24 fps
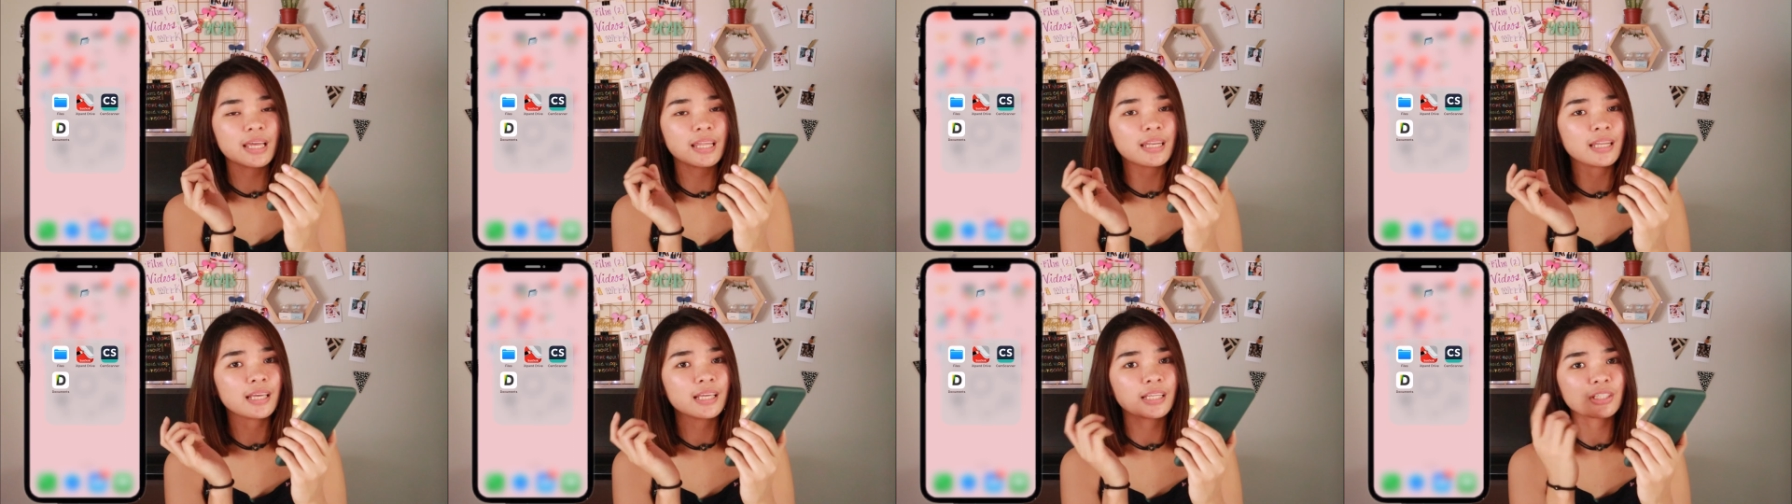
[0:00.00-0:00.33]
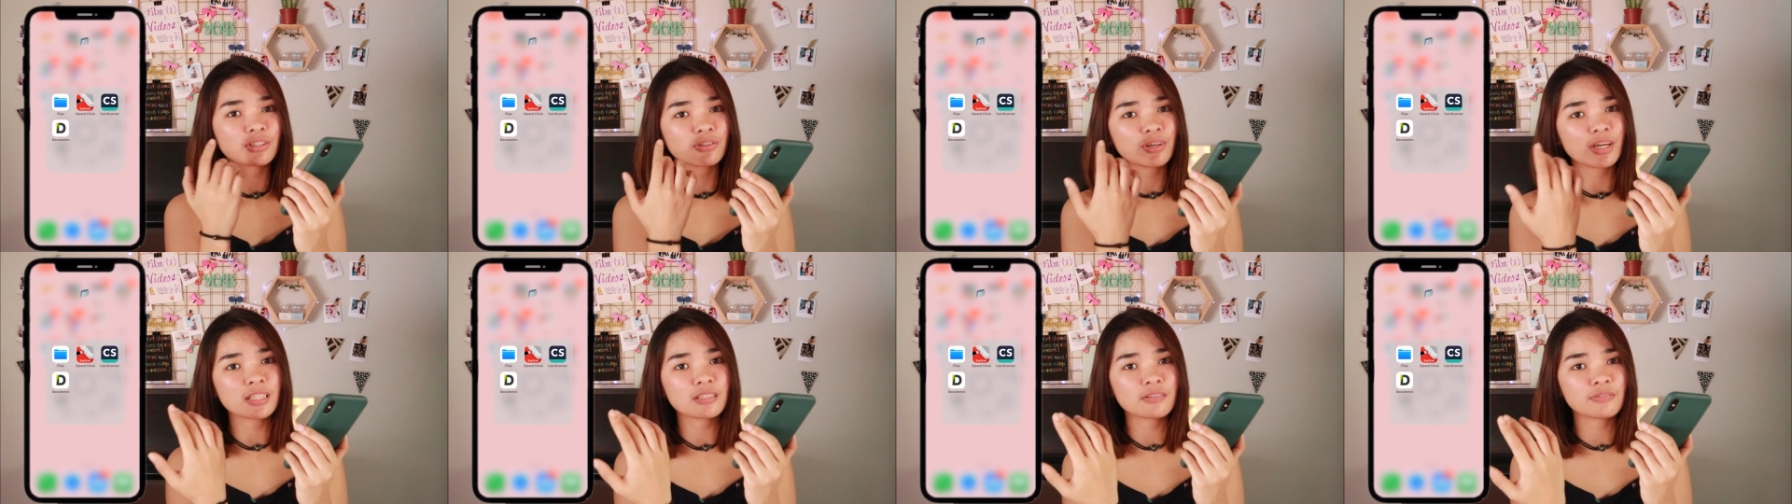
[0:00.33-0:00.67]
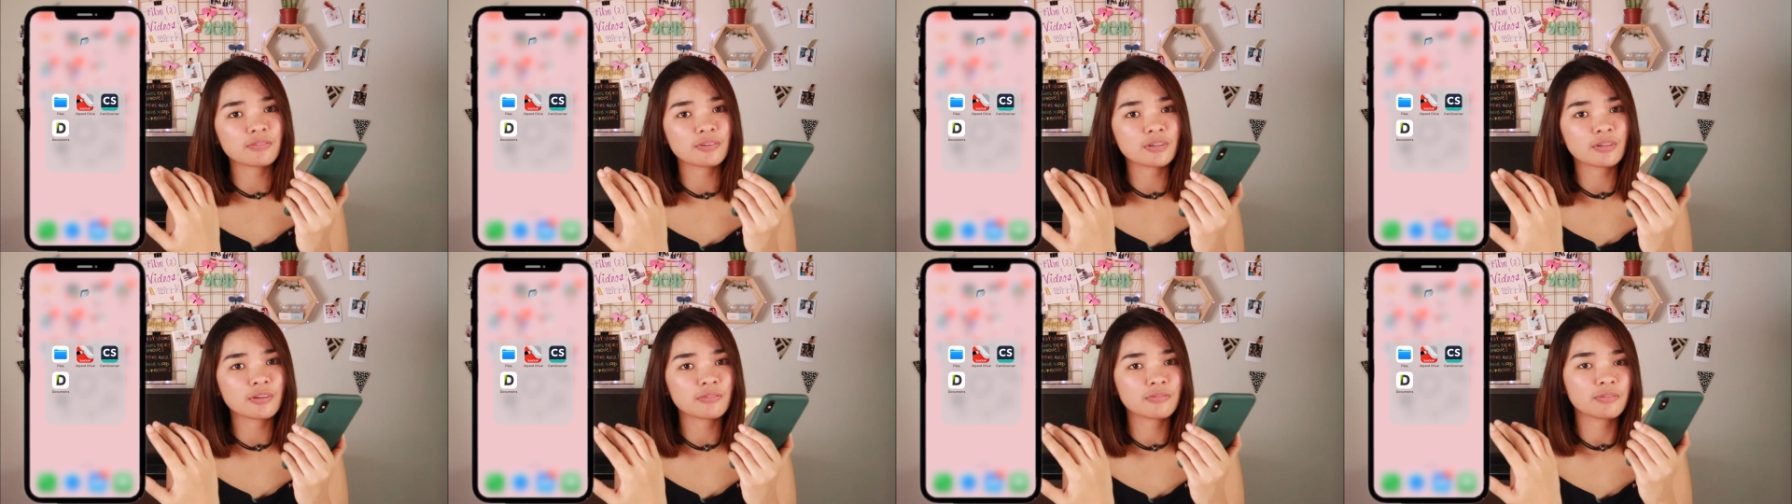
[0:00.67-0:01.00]
and then
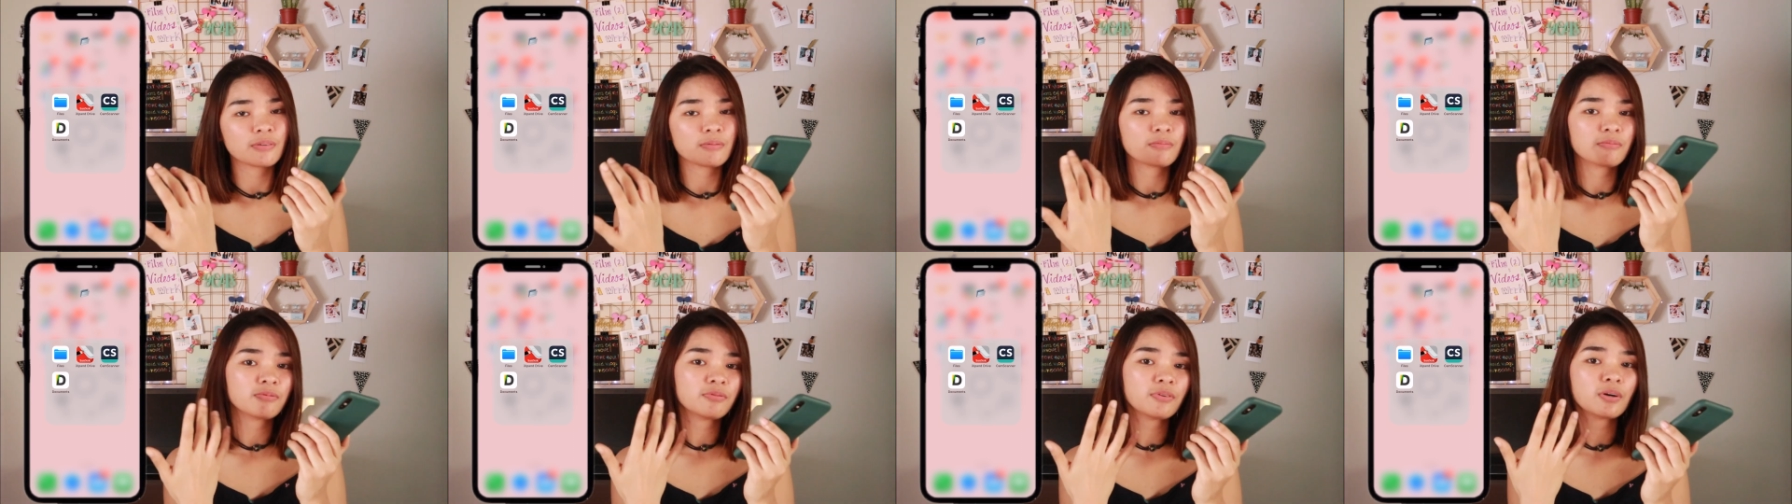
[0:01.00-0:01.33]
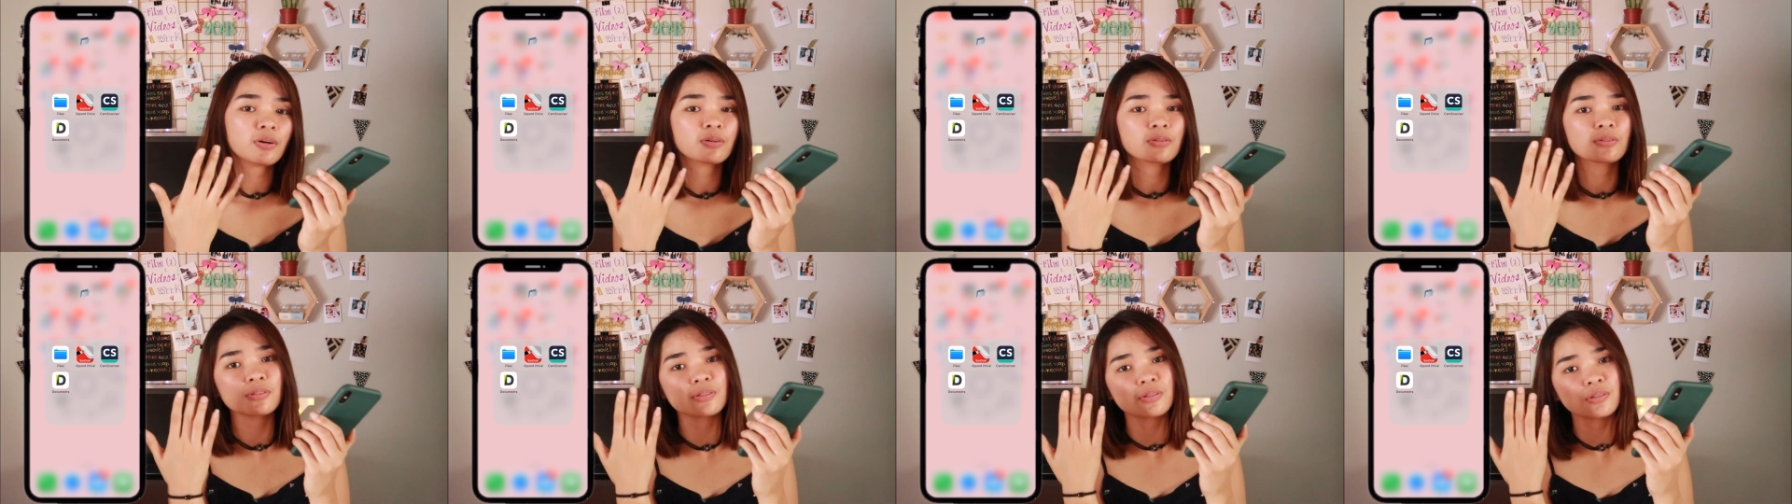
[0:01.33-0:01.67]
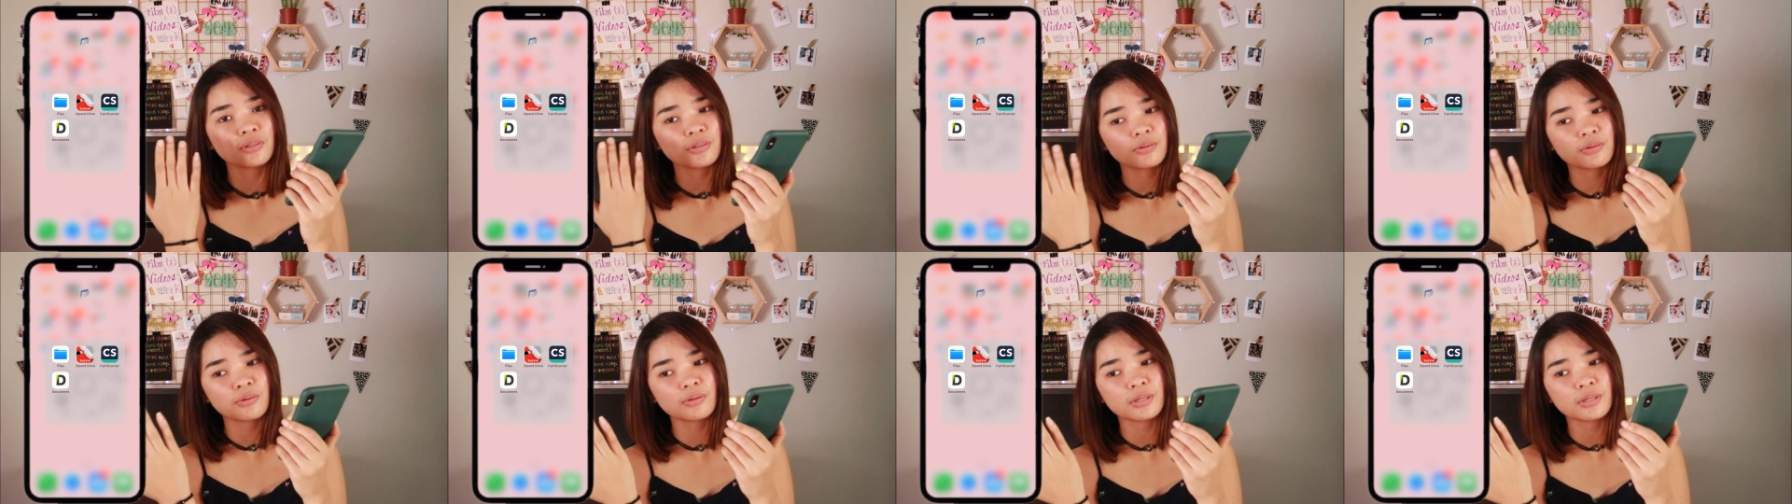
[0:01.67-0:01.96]
transfer from phone to